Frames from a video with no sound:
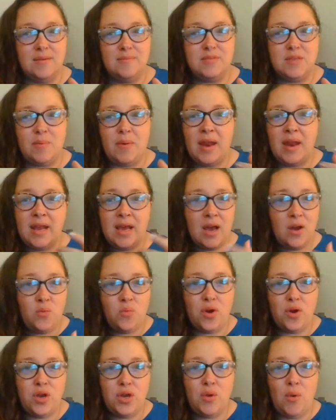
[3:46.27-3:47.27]
depending on
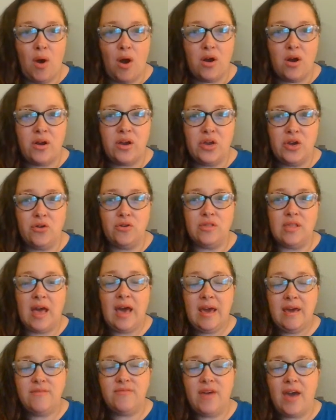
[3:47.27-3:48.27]
where you are in your
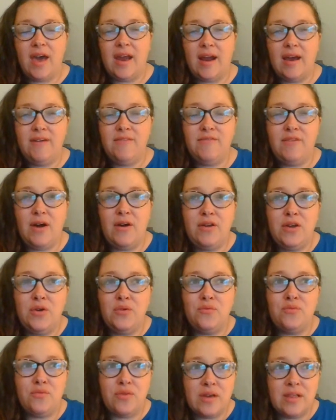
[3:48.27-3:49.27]
life. And I found it
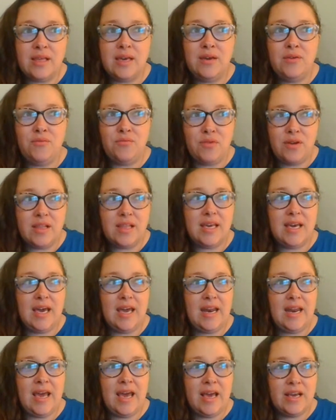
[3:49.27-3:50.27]
really, really
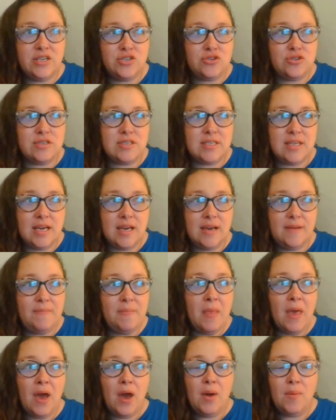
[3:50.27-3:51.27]
an interesting
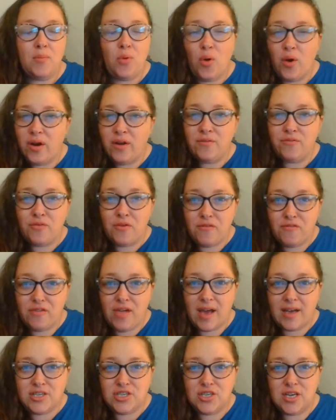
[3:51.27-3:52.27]
point of
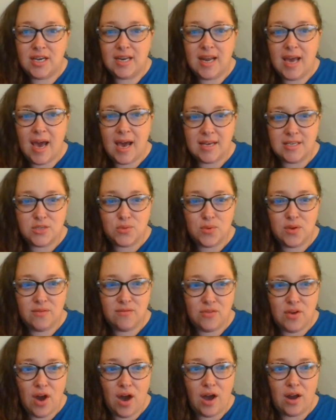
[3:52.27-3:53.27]
reflection as
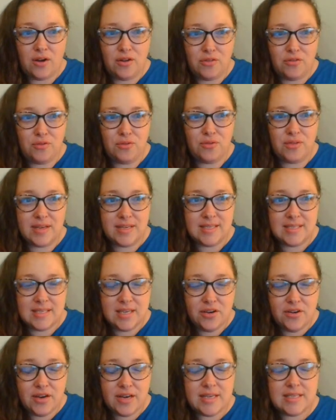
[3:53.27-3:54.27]
we've gone through this
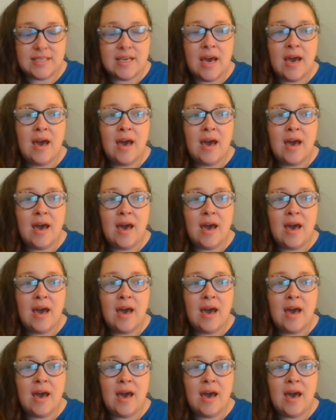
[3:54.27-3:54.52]
series.